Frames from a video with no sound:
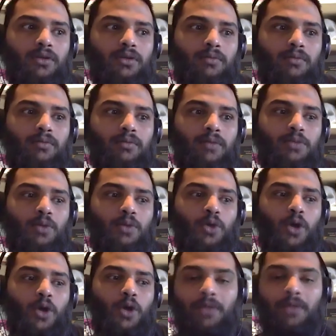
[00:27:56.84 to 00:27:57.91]
much more
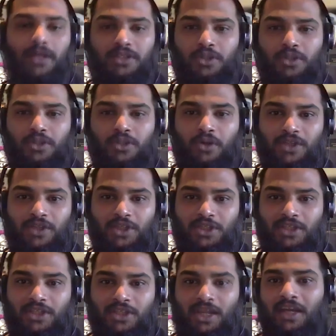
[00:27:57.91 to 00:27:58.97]
complex conversations
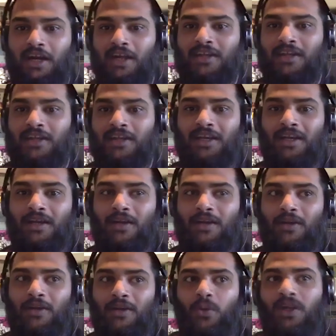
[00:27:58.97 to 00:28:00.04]
that I can't
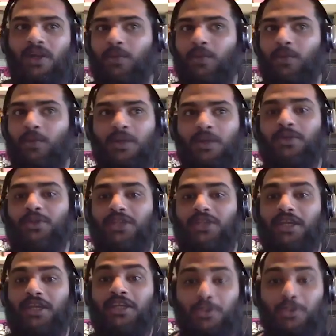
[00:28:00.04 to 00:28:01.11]
really reduce
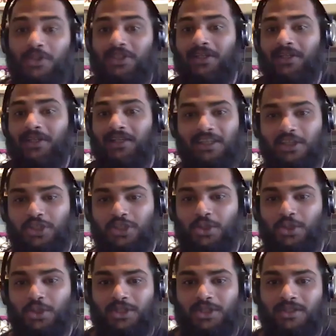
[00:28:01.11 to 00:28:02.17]
into a single
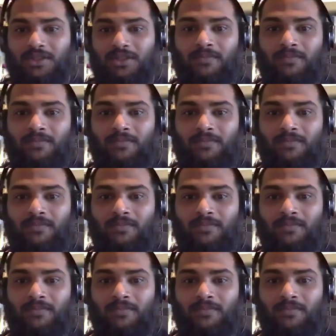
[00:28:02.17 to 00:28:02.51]
illustration.